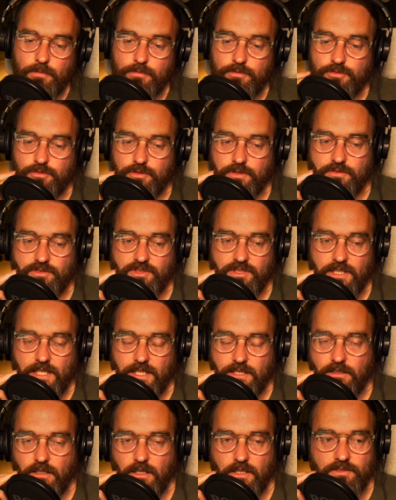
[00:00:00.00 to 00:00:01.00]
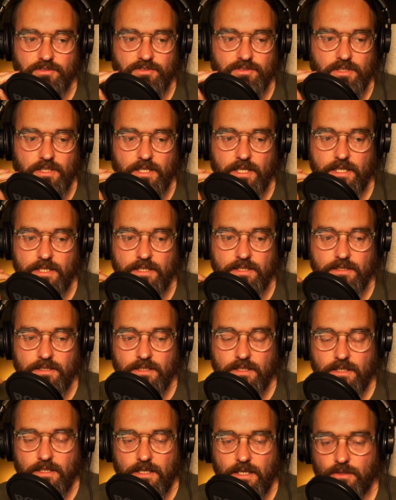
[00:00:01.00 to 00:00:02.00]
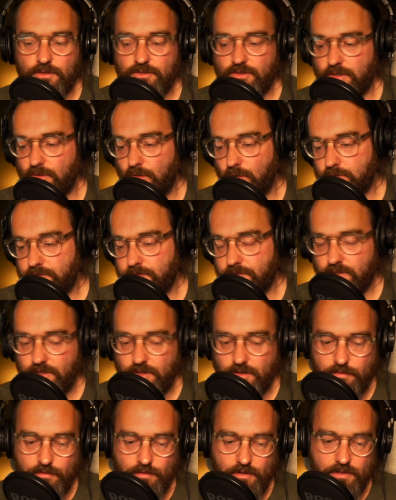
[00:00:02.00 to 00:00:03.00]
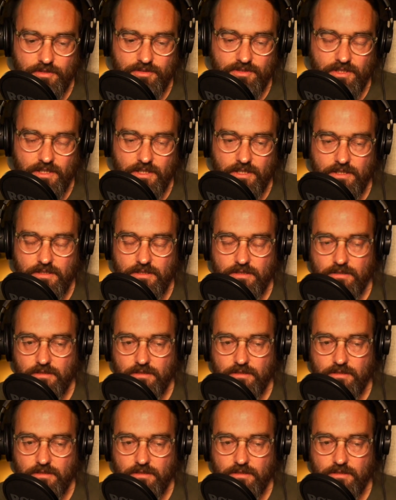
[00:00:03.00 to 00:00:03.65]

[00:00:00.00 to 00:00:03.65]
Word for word: I'm sure you've seen headlines today outside Oxford University,